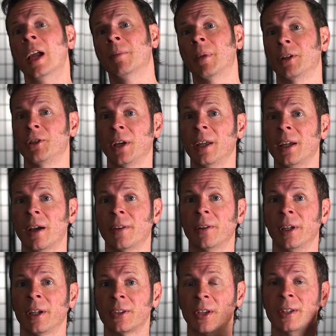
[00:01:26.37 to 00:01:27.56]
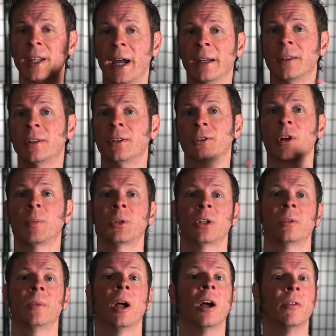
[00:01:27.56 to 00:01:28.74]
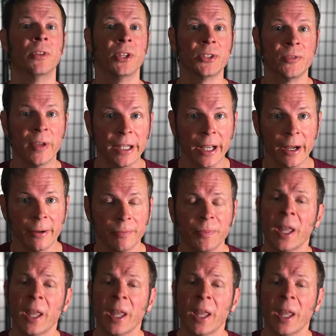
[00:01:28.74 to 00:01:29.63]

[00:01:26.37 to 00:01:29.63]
by checking out the links down in the description of this video.